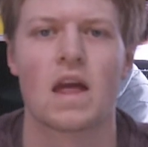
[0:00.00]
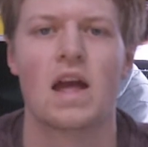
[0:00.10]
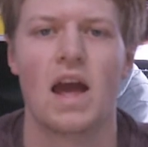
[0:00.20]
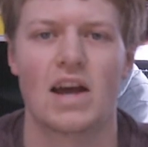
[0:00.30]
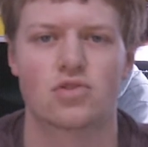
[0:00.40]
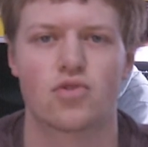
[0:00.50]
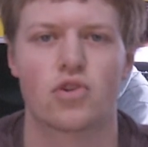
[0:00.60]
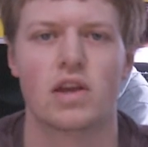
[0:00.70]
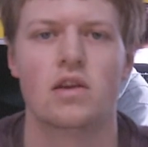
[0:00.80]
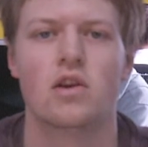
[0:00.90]
Haas
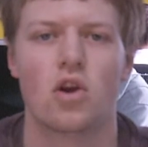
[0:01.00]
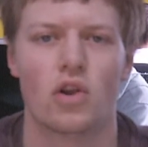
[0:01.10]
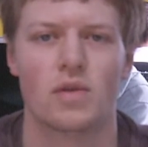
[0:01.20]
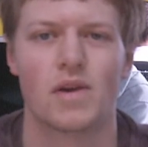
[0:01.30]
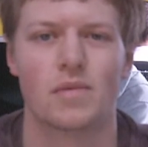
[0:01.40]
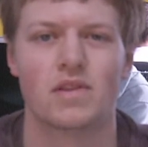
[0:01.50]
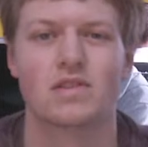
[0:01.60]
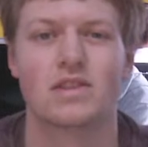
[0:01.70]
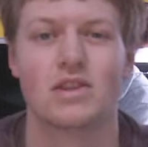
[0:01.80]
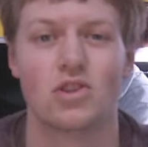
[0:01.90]
rookie Ollie Bearman
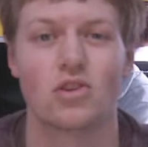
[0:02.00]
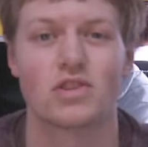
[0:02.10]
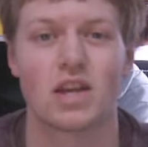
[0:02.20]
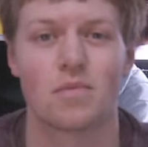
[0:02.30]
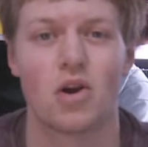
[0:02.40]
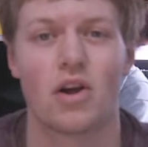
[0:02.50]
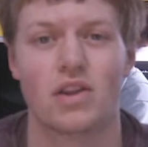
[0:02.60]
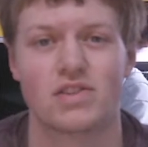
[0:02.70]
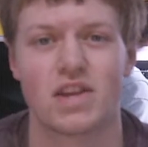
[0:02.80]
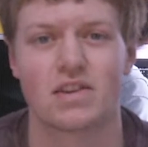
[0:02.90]
did not take part in the
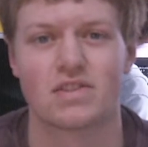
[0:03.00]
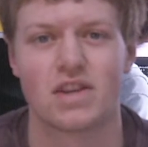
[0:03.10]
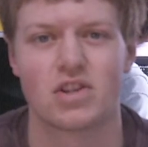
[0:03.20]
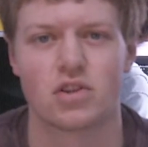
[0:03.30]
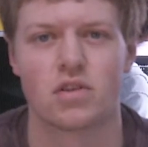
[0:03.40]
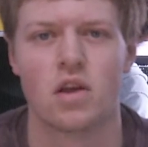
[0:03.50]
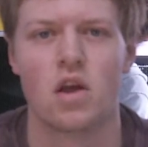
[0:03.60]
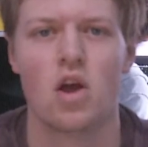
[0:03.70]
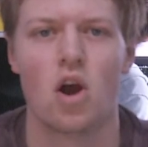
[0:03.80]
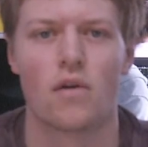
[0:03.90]
second session
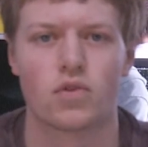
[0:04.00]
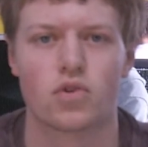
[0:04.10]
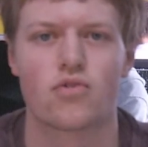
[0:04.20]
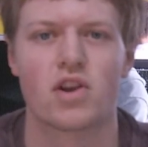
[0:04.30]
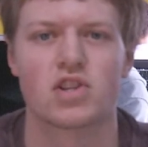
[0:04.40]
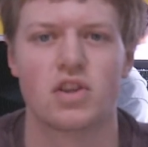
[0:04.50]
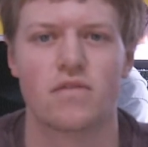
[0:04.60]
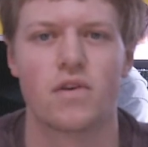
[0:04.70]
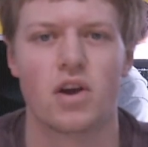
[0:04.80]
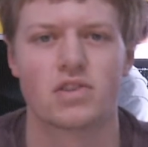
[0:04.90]
after a crash in the
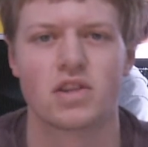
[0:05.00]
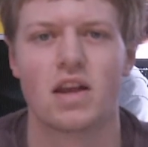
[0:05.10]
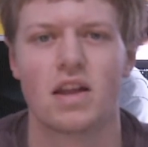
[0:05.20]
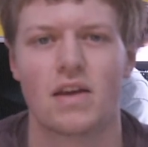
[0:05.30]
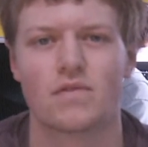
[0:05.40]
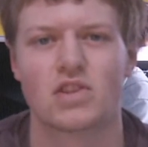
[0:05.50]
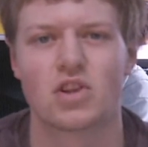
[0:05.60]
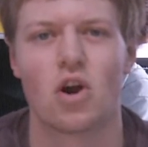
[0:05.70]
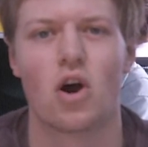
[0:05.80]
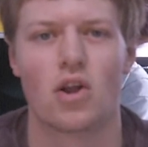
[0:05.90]
first left his
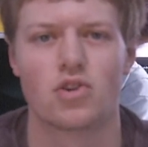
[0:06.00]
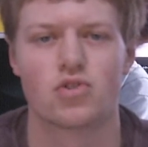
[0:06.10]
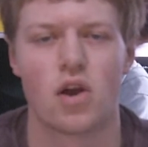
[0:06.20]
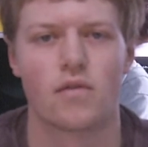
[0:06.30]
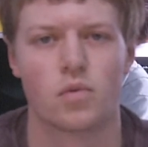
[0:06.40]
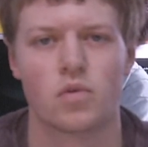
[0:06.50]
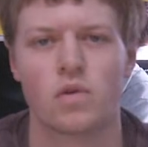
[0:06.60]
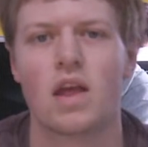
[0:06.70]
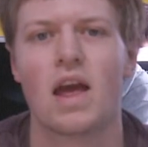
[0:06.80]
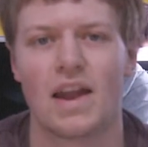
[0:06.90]
car undrivable
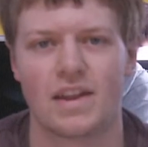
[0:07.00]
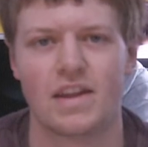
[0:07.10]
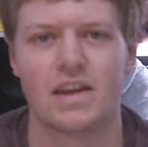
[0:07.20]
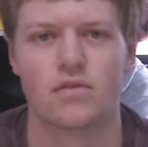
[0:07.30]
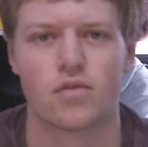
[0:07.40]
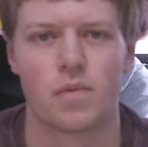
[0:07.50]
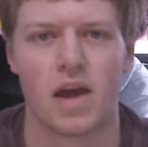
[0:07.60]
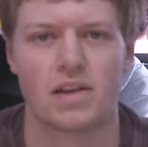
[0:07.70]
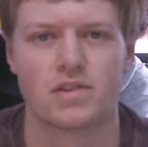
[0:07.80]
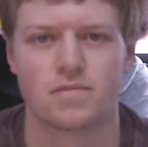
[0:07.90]
and in need of
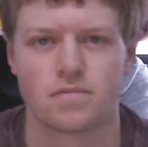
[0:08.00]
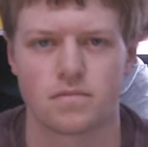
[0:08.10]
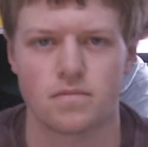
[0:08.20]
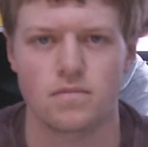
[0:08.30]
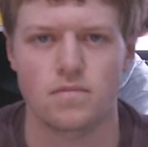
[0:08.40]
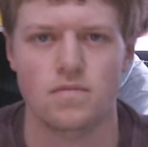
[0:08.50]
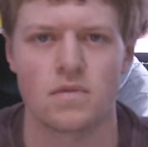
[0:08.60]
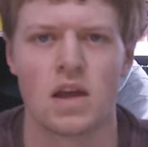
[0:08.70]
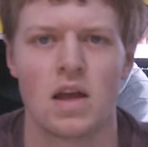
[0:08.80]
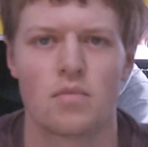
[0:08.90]
repairs.
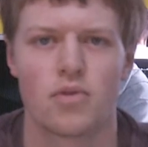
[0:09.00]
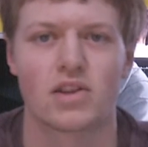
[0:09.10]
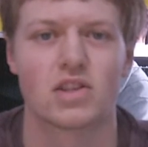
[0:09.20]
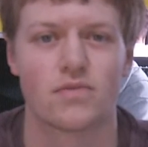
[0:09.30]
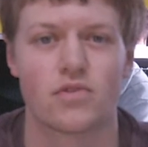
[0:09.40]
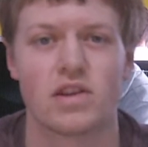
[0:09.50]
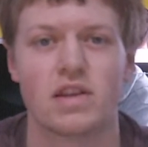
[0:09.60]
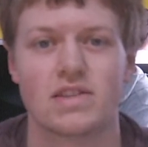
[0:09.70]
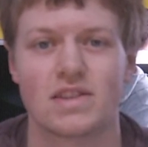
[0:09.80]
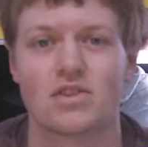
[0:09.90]
Practice 3 is
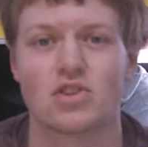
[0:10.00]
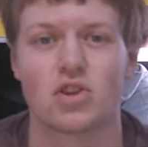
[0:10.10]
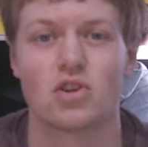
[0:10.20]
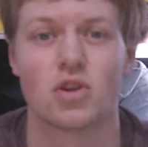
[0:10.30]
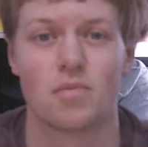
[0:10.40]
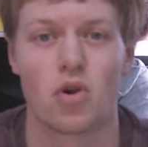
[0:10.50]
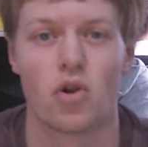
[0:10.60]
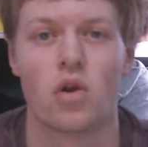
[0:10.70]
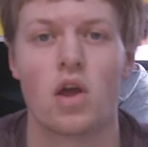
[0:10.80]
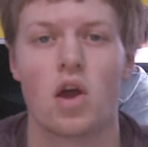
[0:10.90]
set to start tomorrow
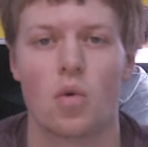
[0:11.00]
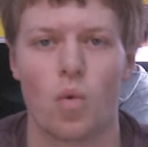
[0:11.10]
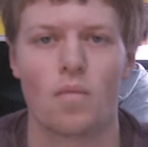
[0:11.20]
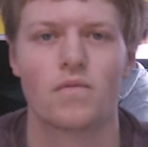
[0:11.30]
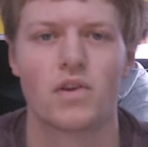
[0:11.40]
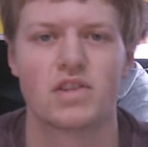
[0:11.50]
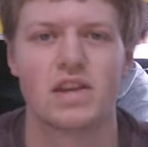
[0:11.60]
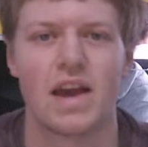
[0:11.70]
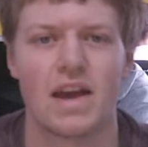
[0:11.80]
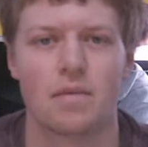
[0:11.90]
at 1:30
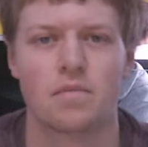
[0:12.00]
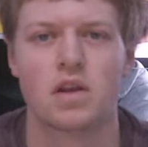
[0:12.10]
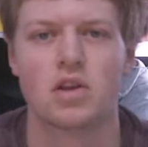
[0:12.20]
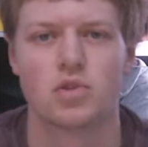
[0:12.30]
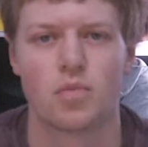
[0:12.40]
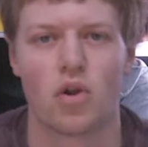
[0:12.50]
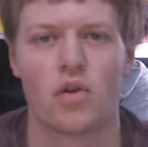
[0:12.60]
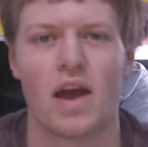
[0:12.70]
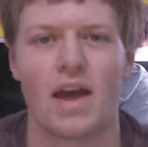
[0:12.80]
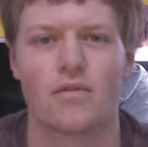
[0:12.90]
a.m. tomorrow
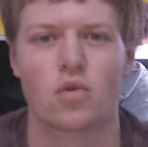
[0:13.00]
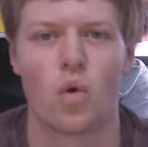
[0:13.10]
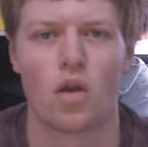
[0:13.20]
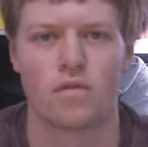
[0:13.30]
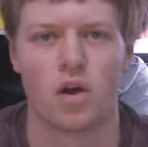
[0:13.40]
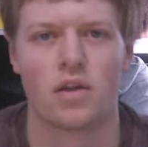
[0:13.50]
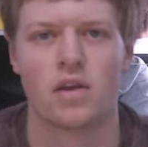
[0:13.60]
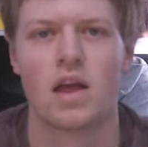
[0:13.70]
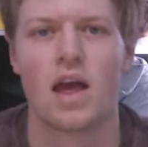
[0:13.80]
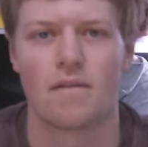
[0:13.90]
ahead of qualifying
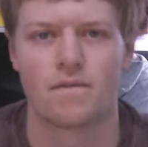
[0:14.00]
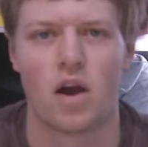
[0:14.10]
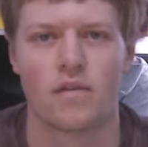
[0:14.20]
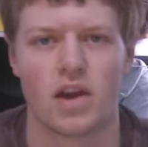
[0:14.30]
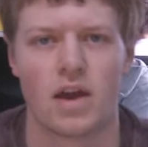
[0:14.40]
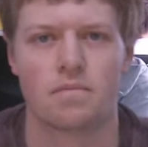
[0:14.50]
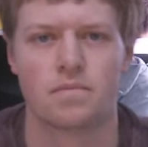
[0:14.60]
at 5 a.m.